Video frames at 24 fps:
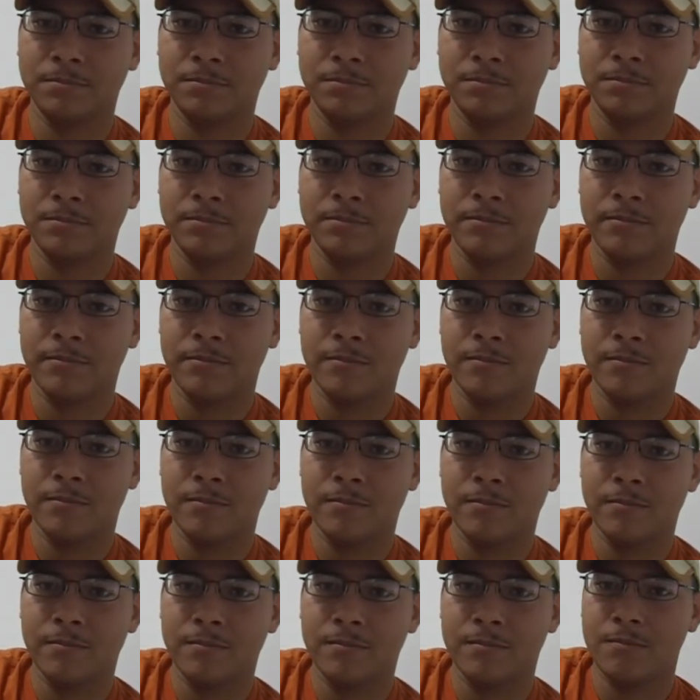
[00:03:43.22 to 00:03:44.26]

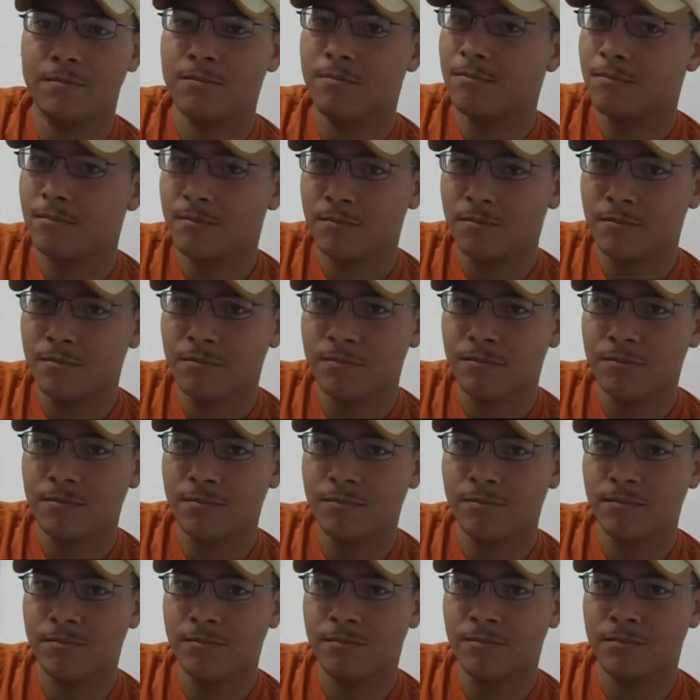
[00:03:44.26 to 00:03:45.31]

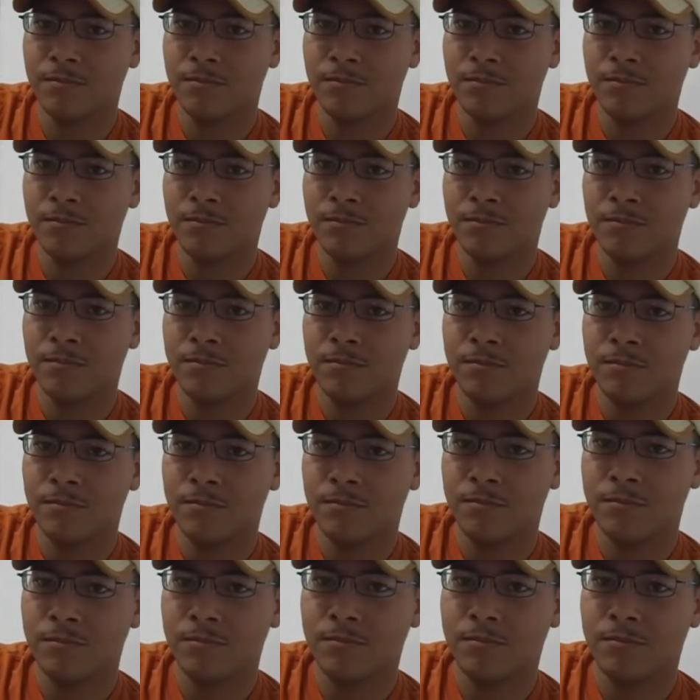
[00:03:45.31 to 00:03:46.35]

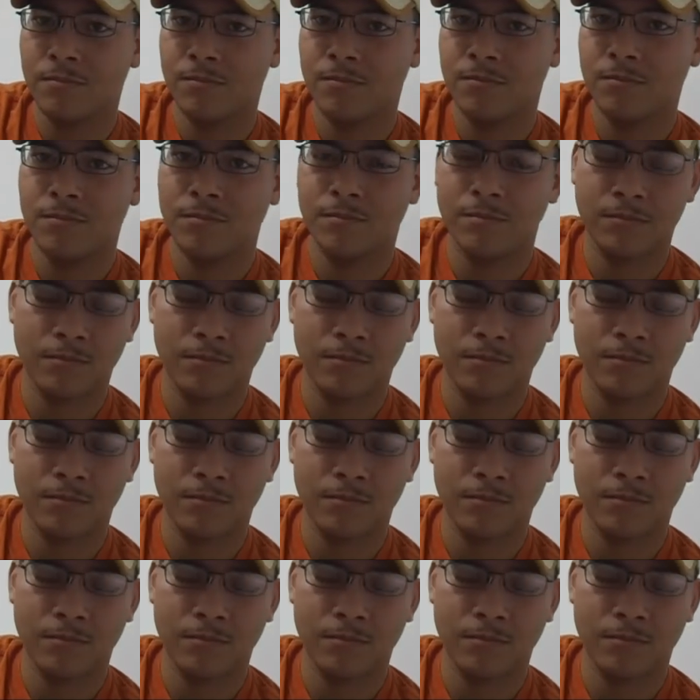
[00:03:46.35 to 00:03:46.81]
Nobody speaks.